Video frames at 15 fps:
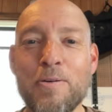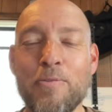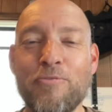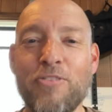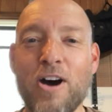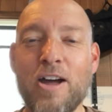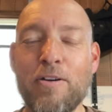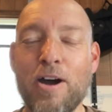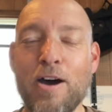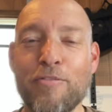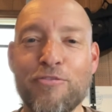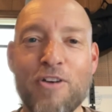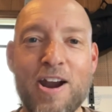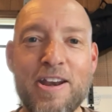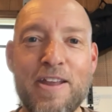fun, uh,
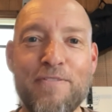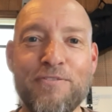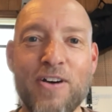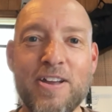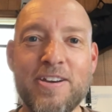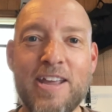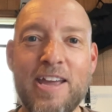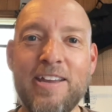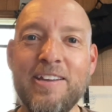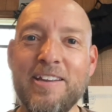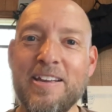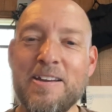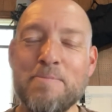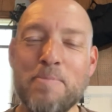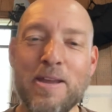Friday fun
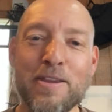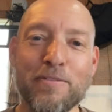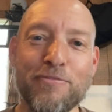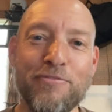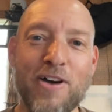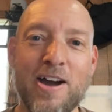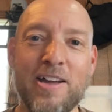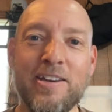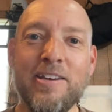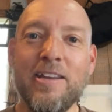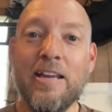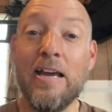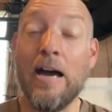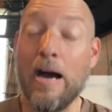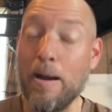day, make it fun.
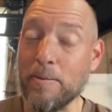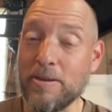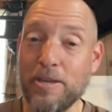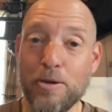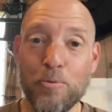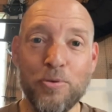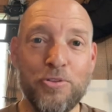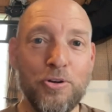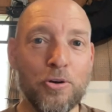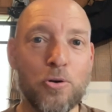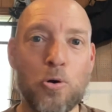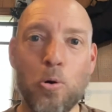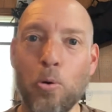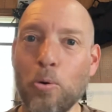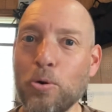Uh, get with your
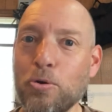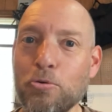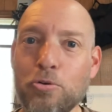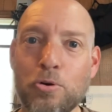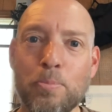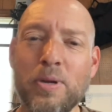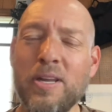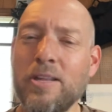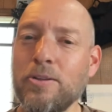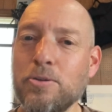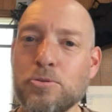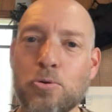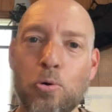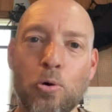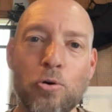core group.
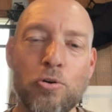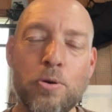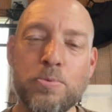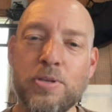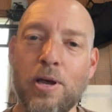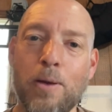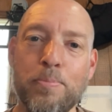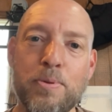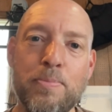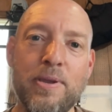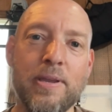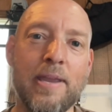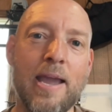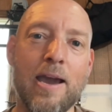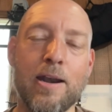Those core groups help you
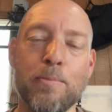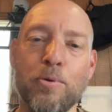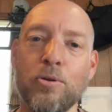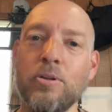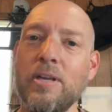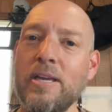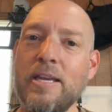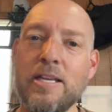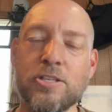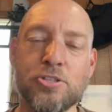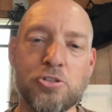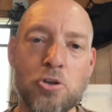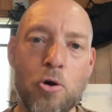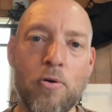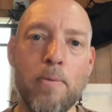be accountable. It's
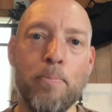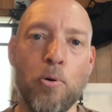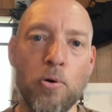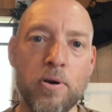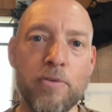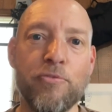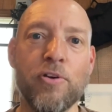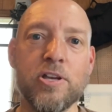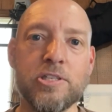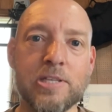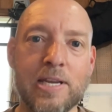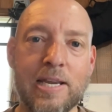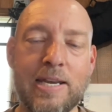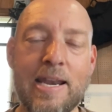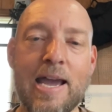so important for us
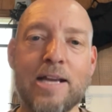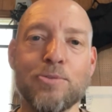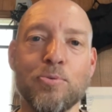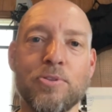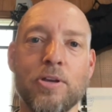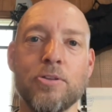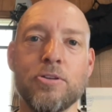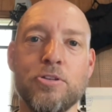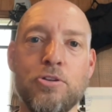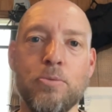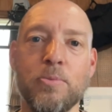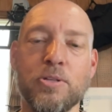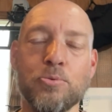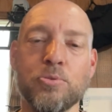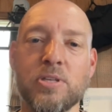to connect with other
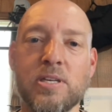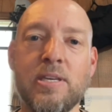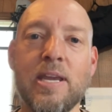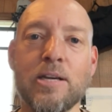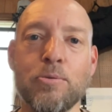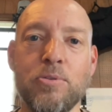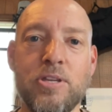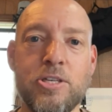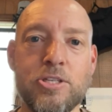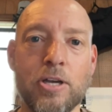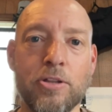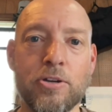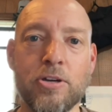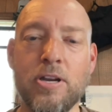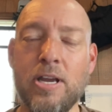humans, to connect with each
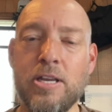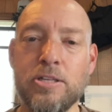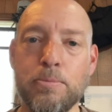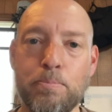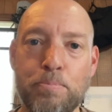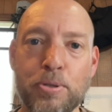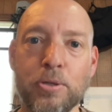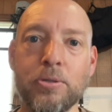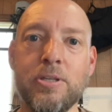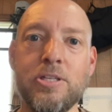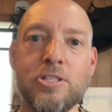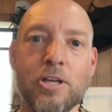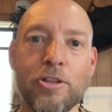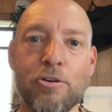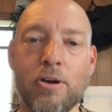other, to build
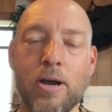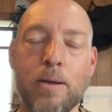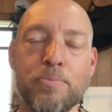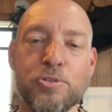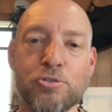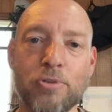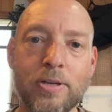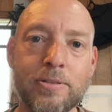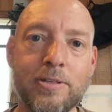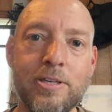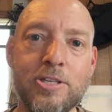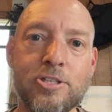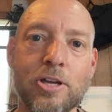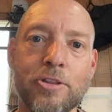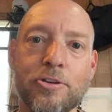each other up, strengthen
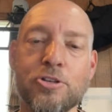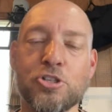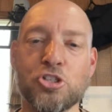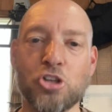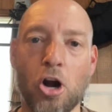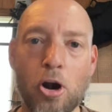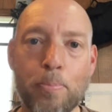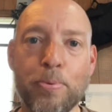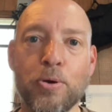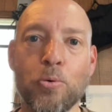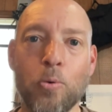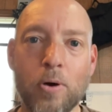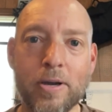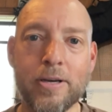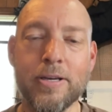each other,
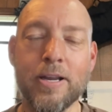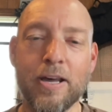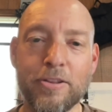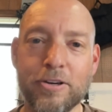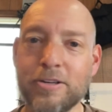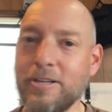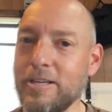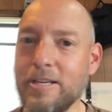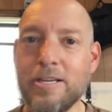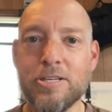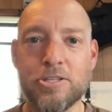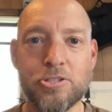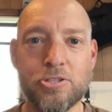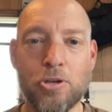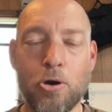sharpen one another.
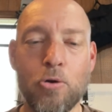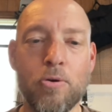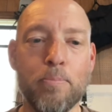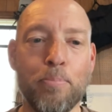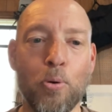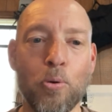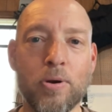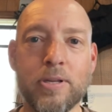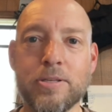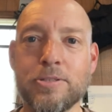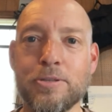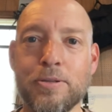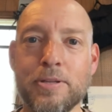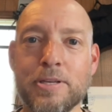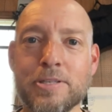So important
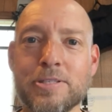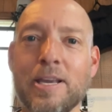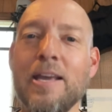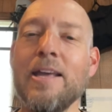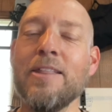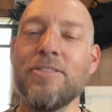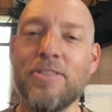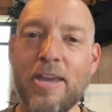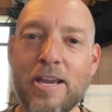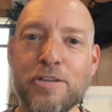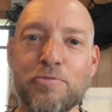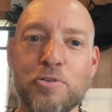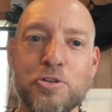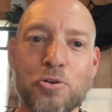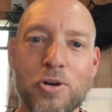to this.
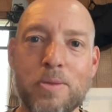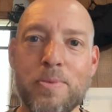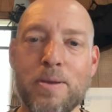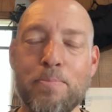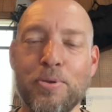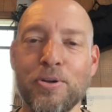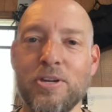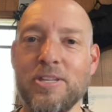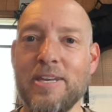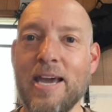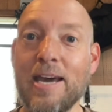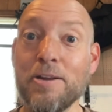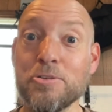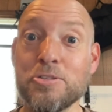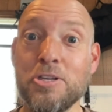Thanks for joining me at Billy the
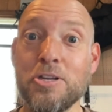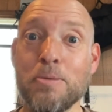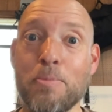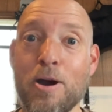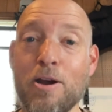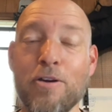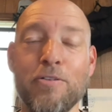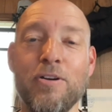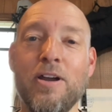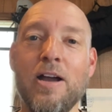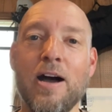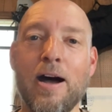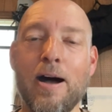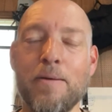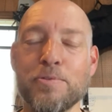Dad. I'll see you tomorrow.
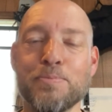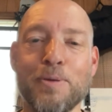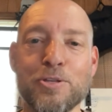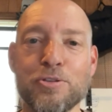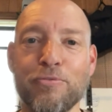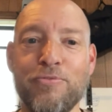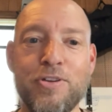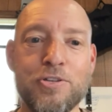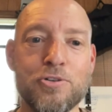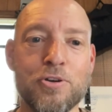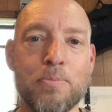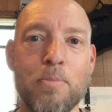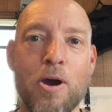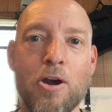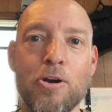Um, special feature
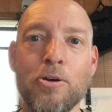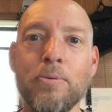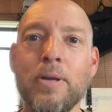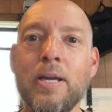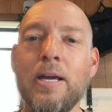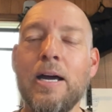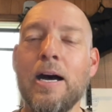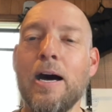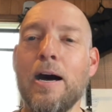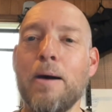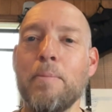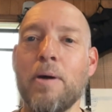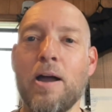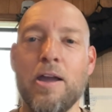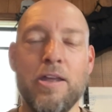tomorrow.
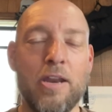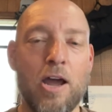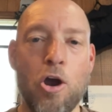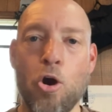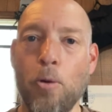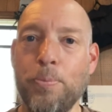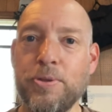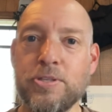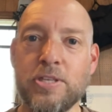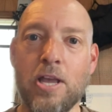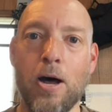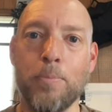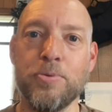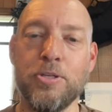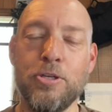Um, and I hope this has
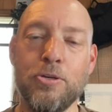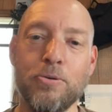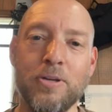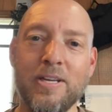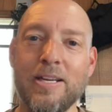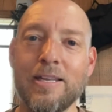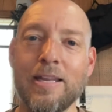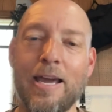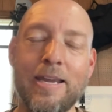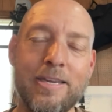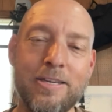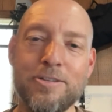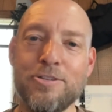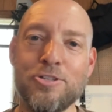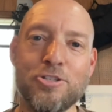helped to you.
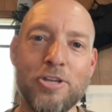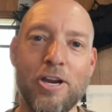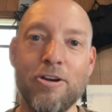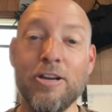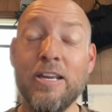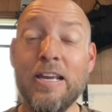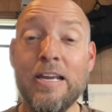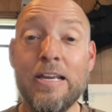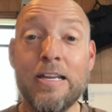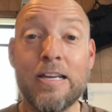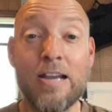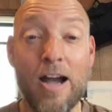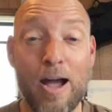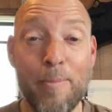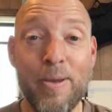Like it, share it,
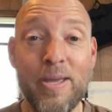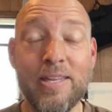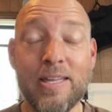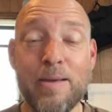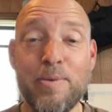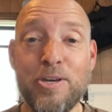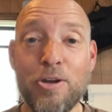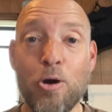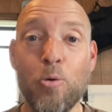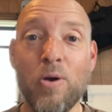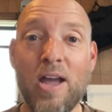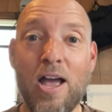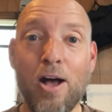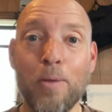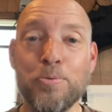comment. Let me know
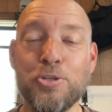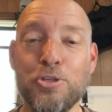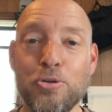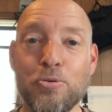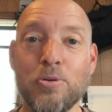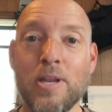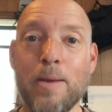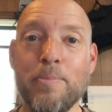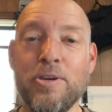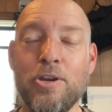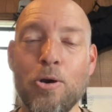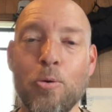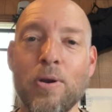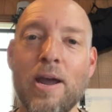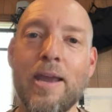what helps you. Let me
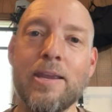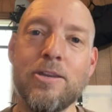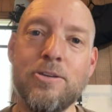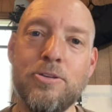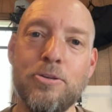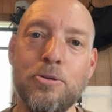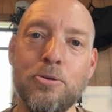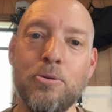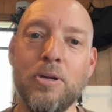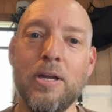know what I can do